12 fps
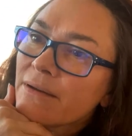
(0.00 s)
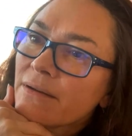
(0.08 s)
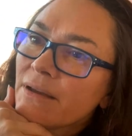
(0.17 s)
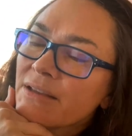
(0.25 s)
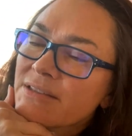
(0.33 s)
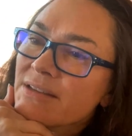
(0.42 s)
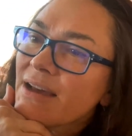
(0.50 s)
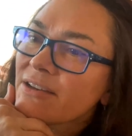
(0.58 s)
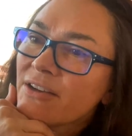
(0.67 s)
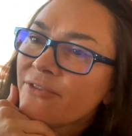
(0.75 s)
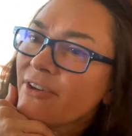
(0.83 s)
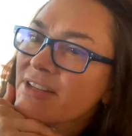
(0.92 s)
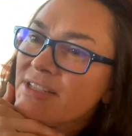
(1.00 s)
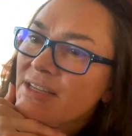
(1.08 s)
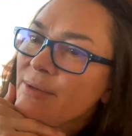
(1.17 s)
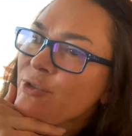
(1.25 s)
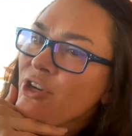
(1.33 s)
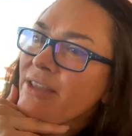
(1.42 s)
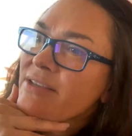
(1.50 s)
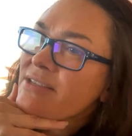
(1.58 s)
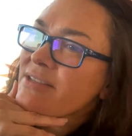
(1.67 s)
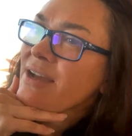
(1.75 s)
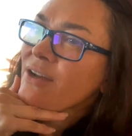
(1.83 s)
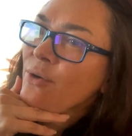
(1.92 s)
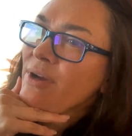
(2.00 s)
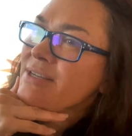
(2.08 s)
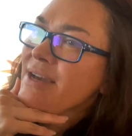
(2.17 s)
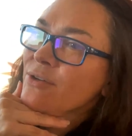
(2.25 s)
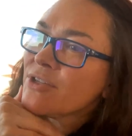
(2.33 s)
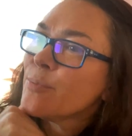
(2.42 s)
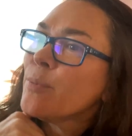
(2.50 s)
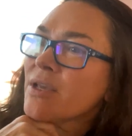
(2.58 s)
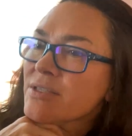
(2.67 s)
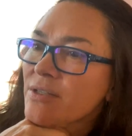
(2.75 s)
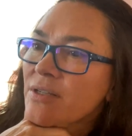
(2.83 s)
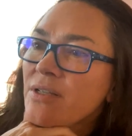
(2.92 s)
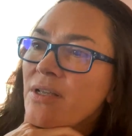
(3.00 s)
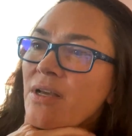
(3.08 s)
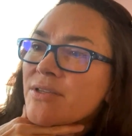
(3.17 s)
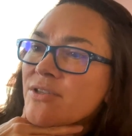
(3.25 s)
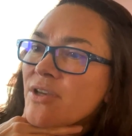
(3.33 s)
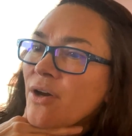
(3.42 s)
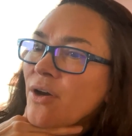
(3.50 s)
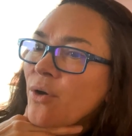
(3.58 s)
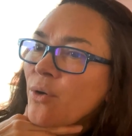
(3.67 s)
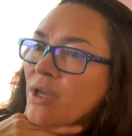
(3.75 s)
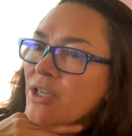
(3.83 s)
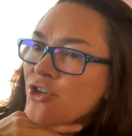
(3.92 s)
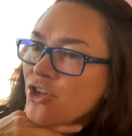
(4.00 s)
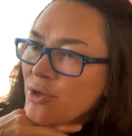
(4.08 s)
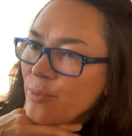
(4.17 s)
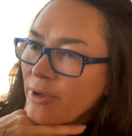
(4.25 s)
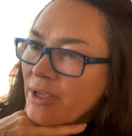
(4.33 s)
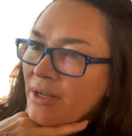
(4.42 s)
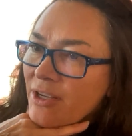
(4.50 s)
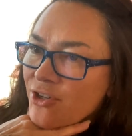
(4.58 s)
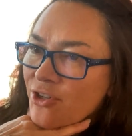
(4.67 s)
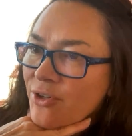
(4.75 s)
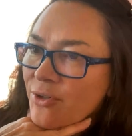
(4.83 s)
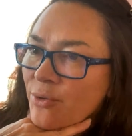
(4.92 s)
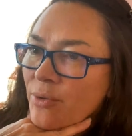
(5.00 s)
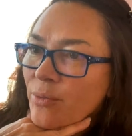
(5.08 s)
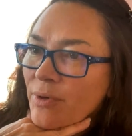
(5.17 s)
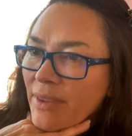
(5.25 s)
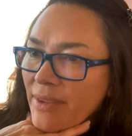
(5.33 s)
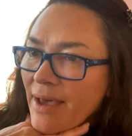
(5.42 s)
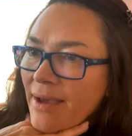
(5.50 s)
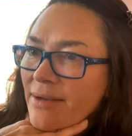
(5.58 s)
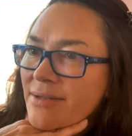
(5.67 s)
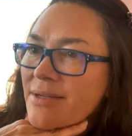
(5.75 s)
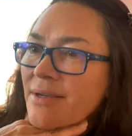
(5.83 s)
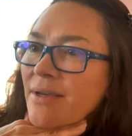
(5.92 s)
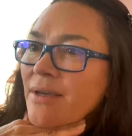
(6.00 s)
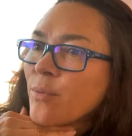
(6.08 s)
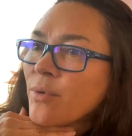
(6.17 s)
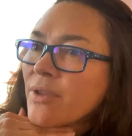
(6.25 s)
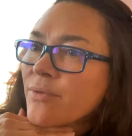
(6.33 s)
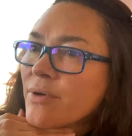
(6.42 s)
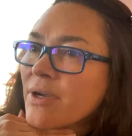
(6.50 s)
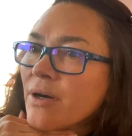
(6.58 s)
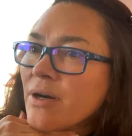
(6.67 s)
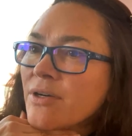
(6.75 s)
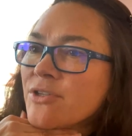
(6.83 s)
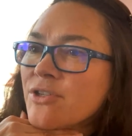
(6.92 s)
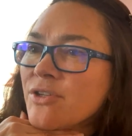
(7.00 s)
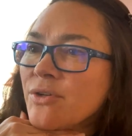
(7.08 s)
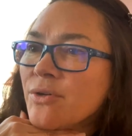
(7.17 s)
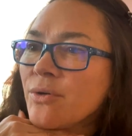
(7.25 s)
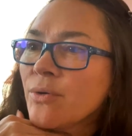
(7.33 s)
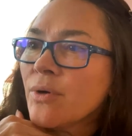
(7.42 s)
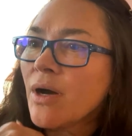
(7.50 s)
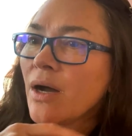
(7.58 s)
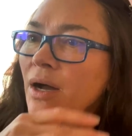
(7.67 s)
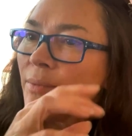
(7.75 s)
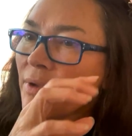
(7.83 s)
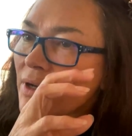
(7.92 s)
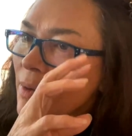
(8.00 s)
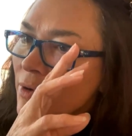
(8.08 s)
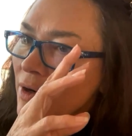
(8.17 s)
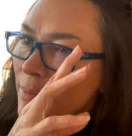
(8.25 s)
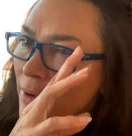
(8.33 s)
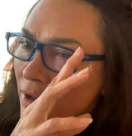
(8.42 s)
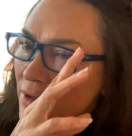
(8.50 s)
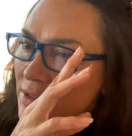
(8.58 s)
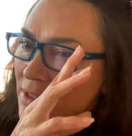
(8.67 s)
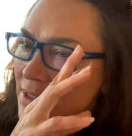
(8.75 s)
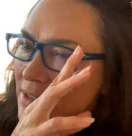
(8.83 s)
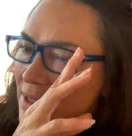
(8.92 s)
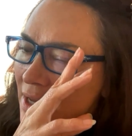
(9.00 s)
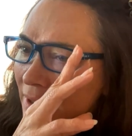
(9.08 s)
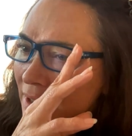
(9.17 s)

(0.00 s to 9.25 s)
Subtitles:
It's not going to affect TMJ. This is not going down to muscle, so it shouldn't be an issue with that. With regard to the number of pulses,